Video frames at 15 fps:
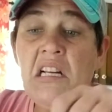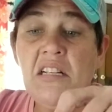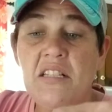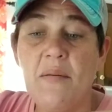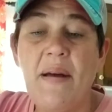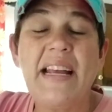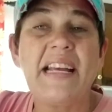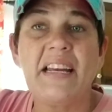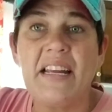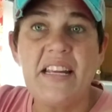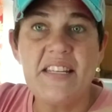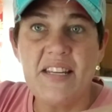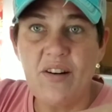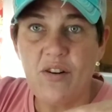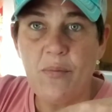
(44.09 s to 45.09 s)
to make it
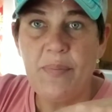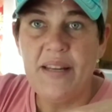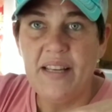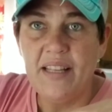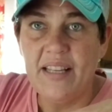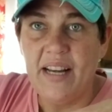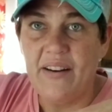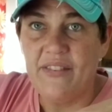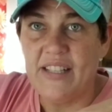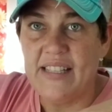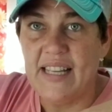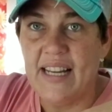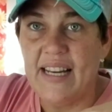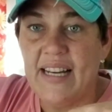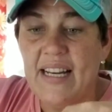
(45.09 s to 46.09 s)
easier to peel and
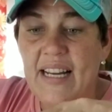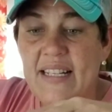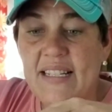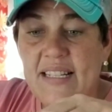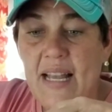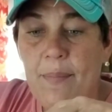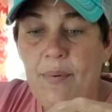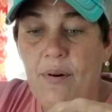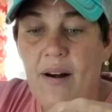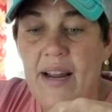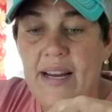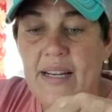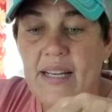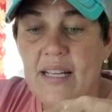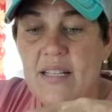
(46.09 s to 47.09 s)
everything and separate.